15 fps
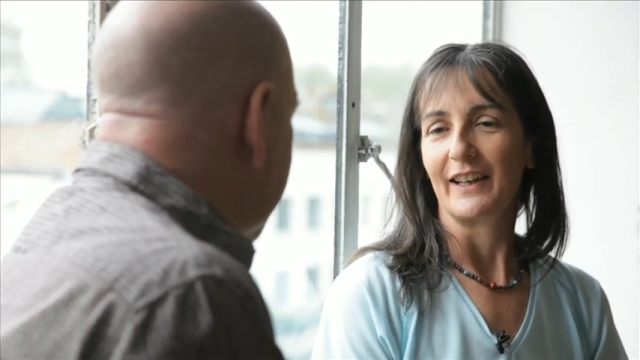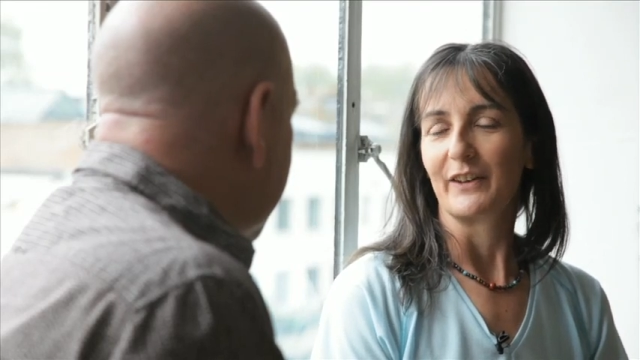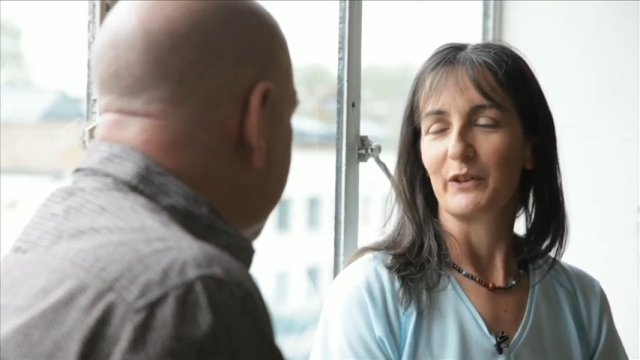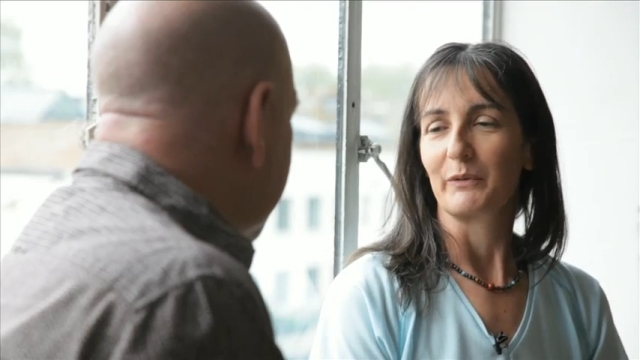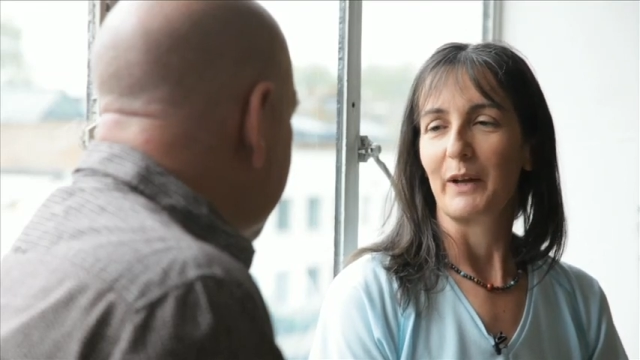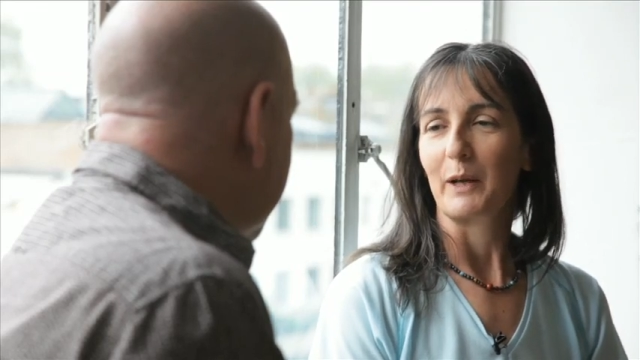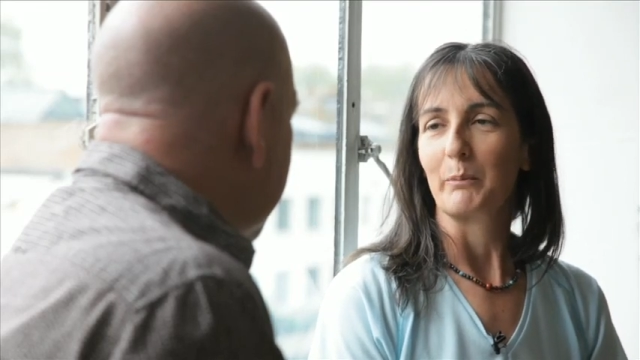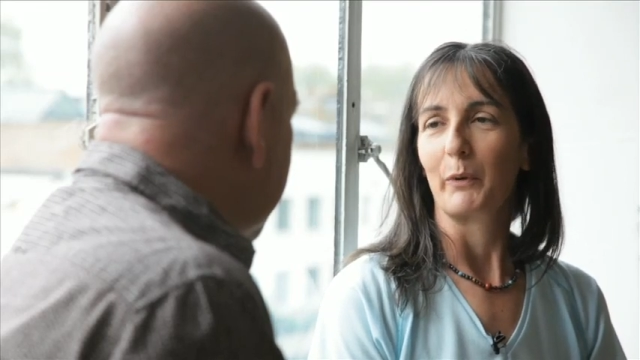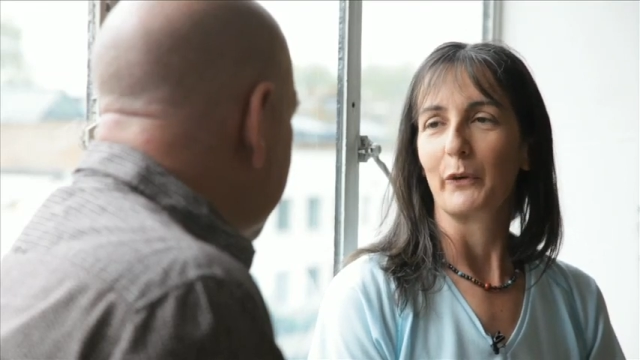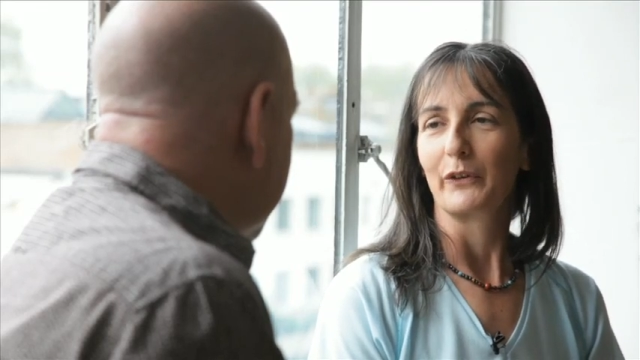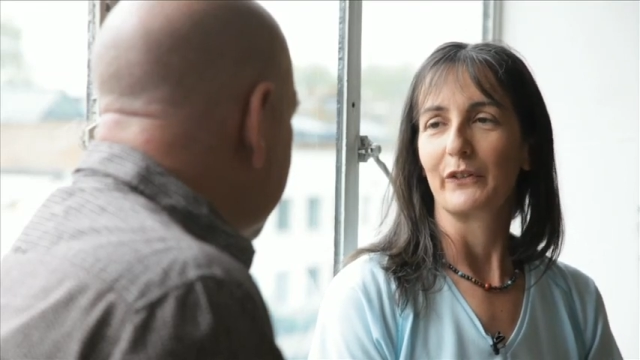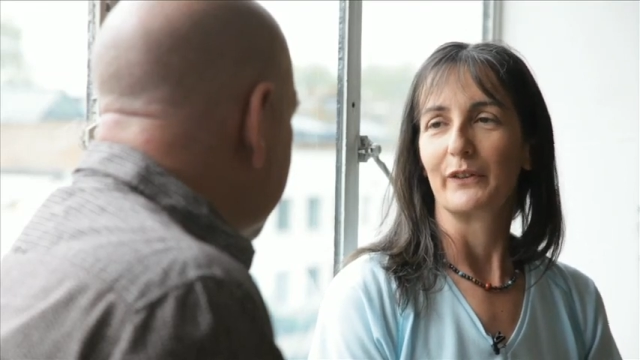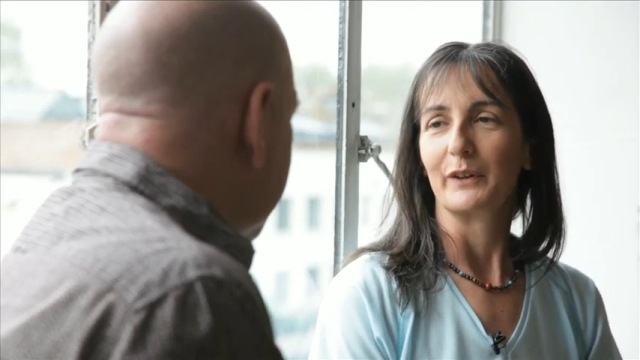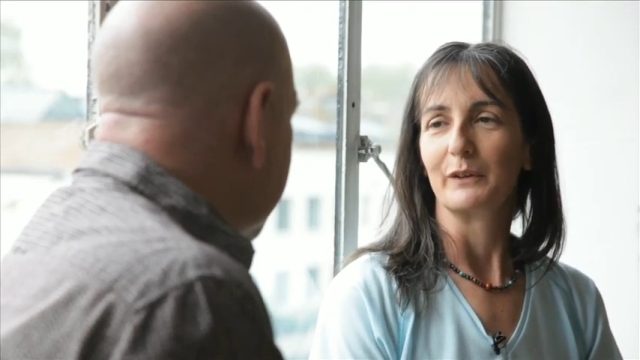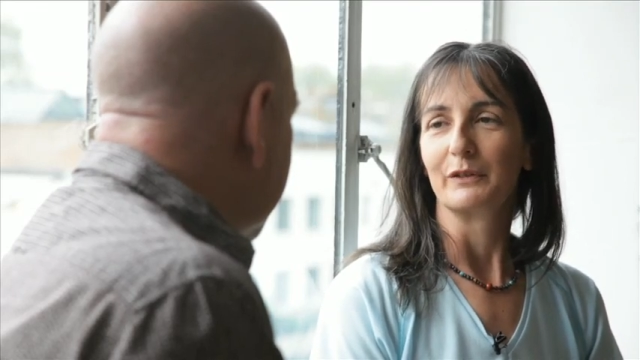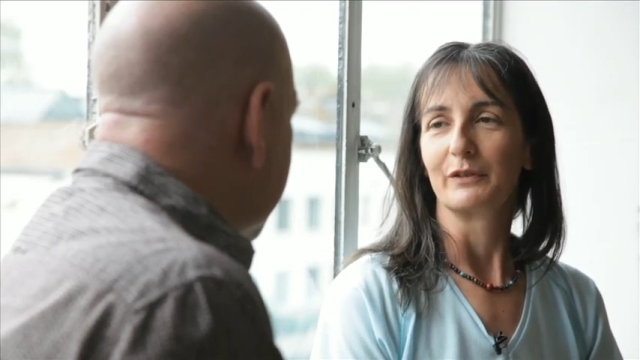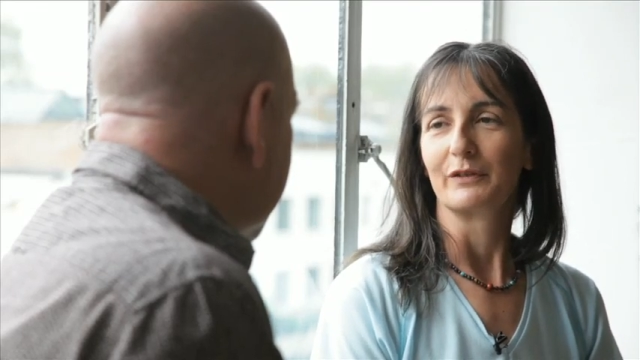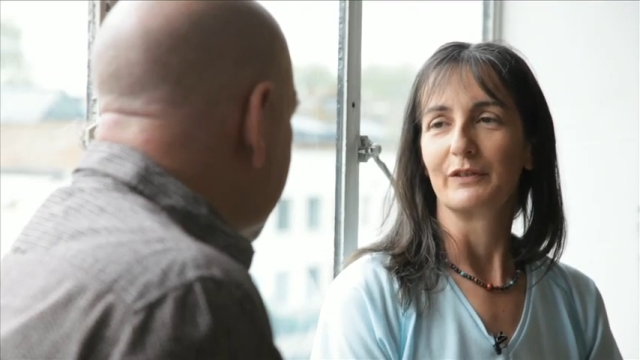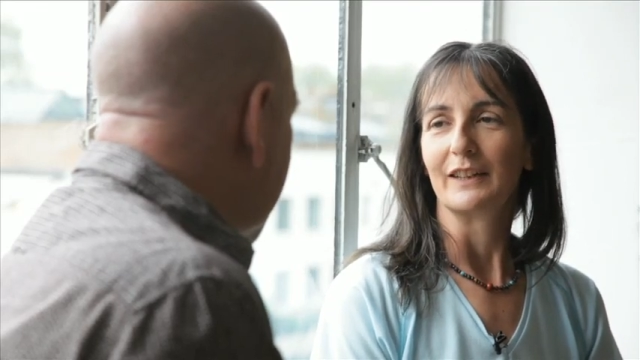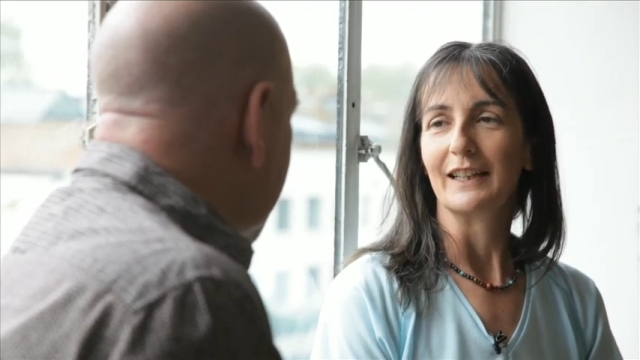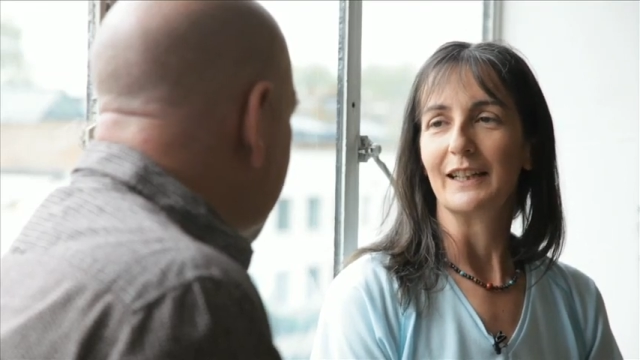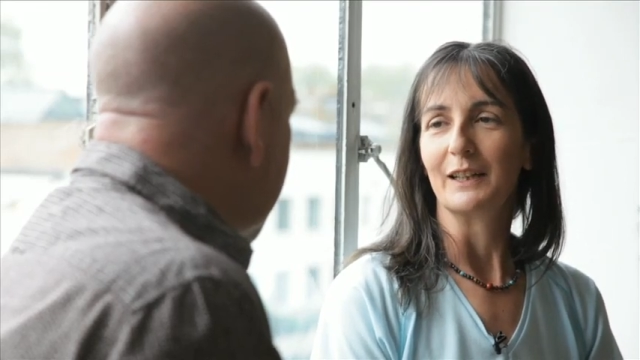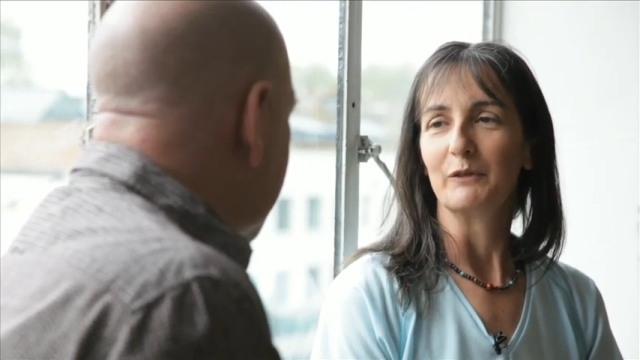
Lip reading: there's a very positive